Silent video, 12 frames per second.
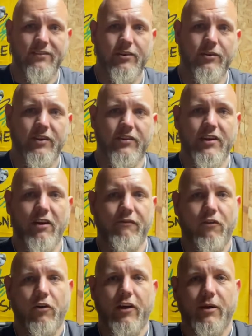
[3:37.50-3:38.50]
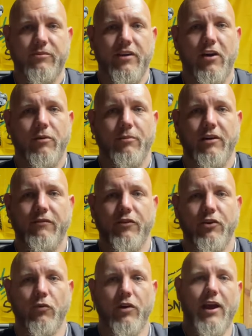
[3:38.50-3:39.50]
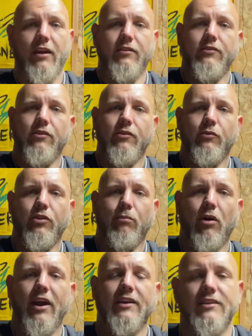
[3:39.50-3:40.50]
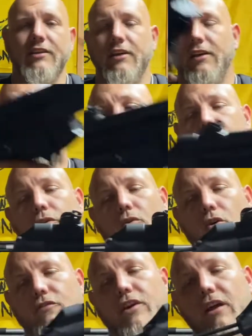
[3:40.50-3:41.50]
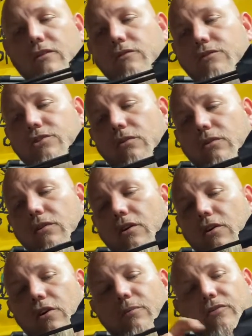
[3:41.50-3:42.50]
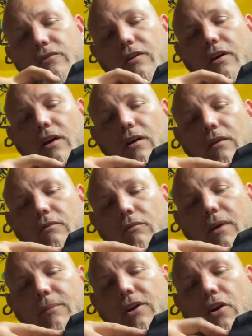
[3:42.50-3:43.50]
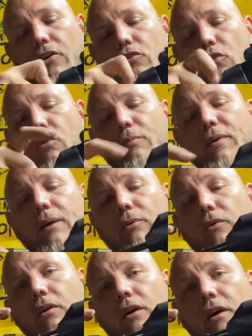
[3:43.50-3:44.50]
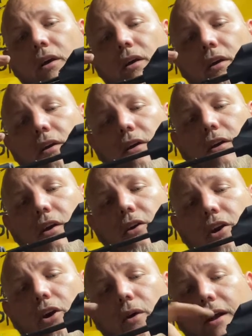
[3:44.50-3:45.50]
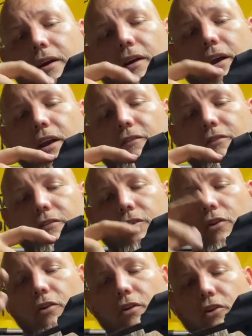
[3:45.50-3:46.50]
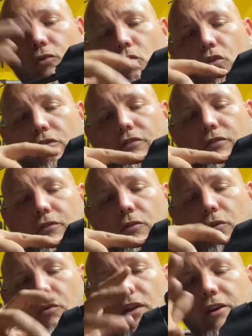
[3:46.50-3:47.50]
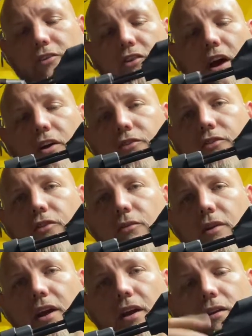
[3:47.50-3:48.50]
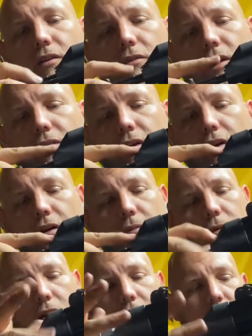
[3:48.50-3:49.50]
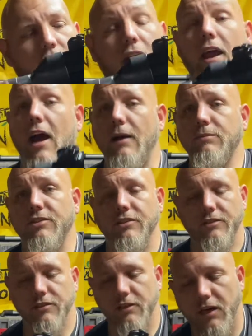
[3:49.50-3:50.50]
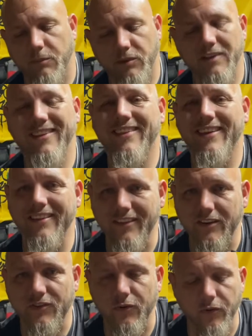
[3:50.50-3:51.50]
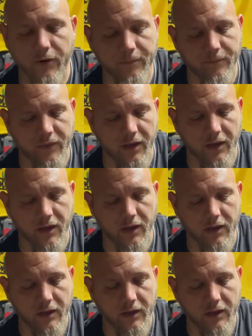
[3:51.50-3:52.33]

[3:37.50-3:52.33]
dude, you see how far that comes down on me. For your one-handed shooting with a brace, or if you got little short arms, or maybe call it normal people, you can go here, and if you're a dwarf or want to let your child shoot one-handed, right there, so you got options. Plus, I think it looks cooler. I